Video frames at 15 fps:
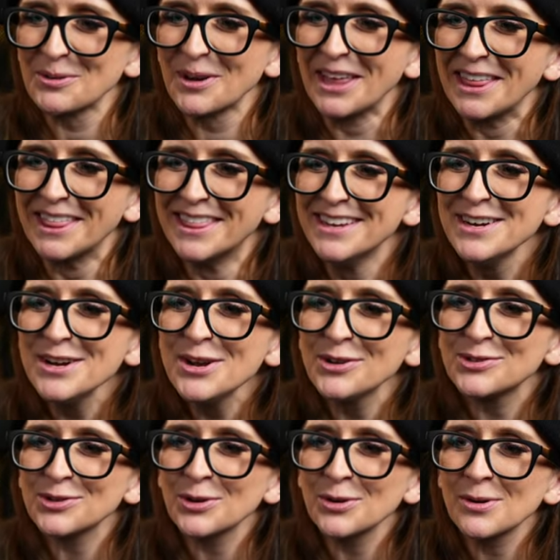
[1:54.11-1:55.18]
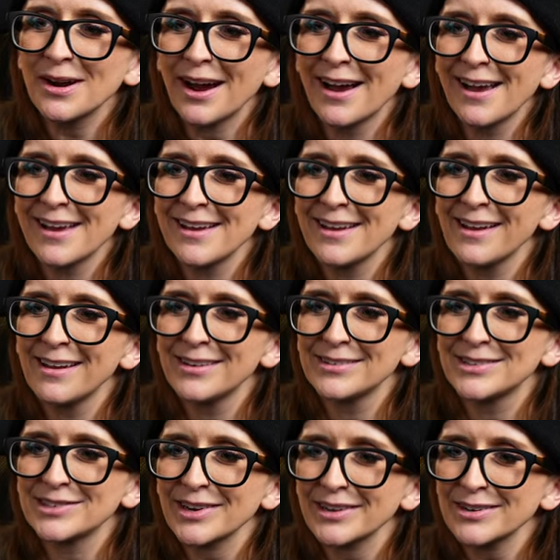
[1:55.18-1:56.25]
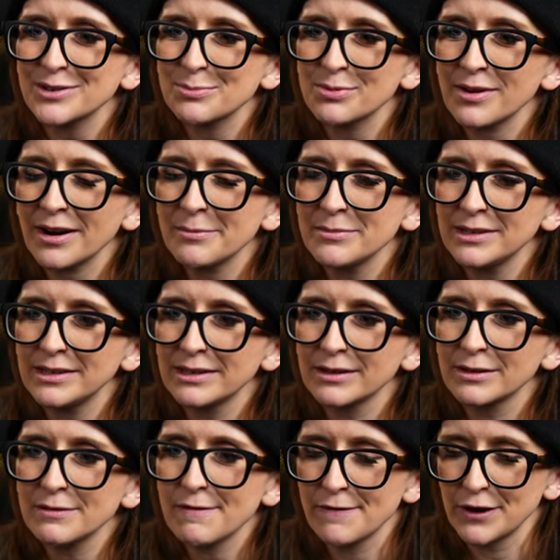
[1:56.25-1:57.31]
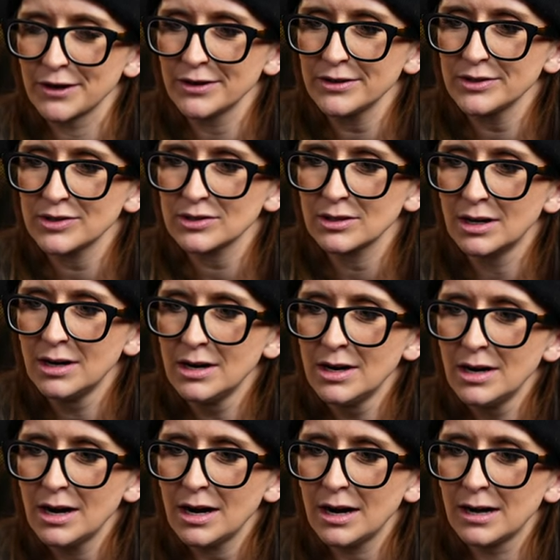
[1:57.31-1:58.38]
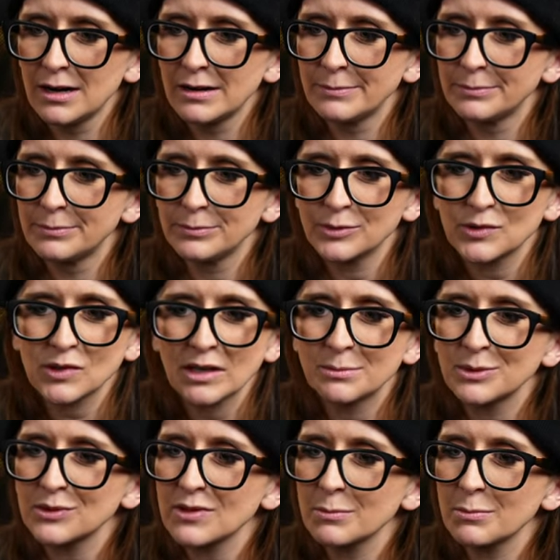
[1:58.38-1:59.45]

with. so I decided to prime the deer first. Um, same as the